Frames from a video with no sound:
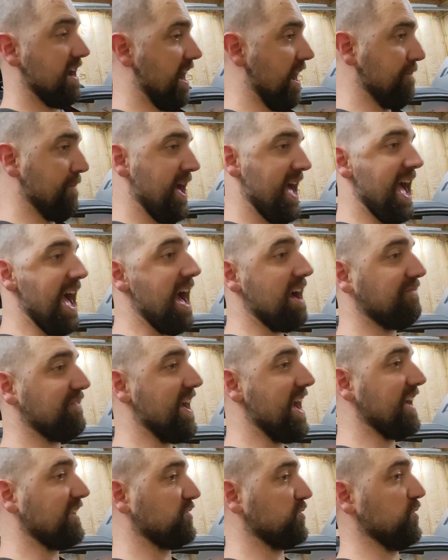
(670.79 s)
I'm a
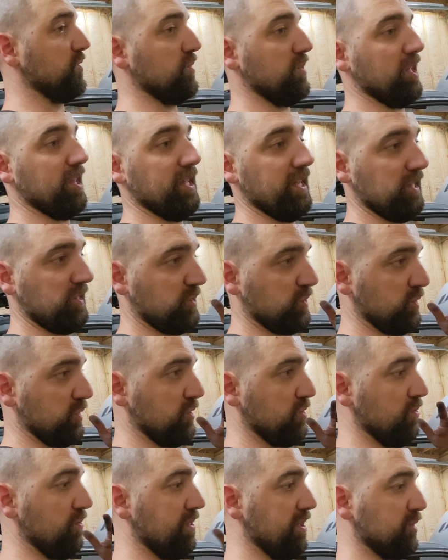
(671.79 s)
half-asser that likes to
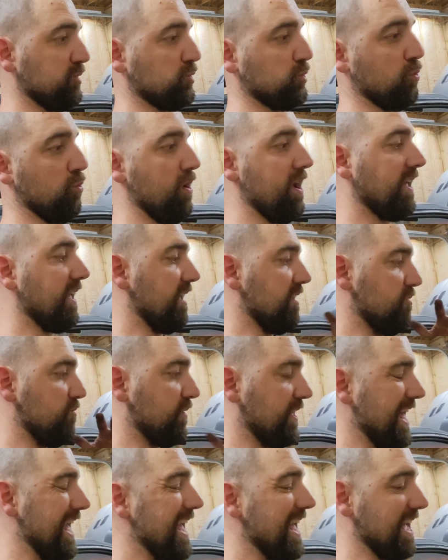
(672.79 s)
do things quick, and you
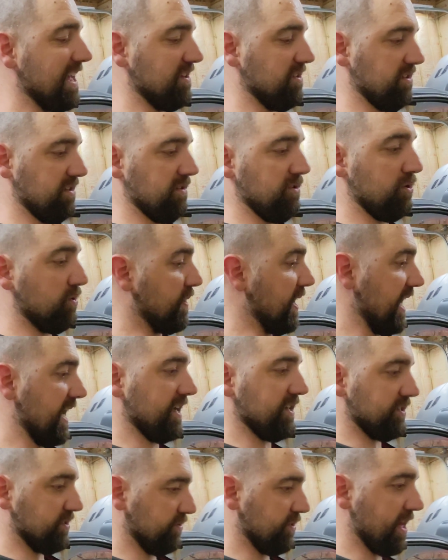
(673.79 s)

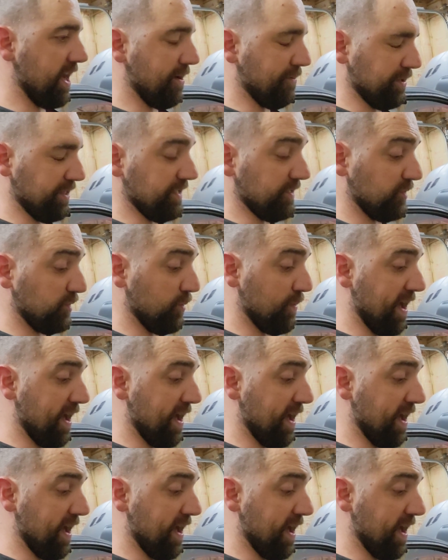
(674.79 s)
can't do that with this.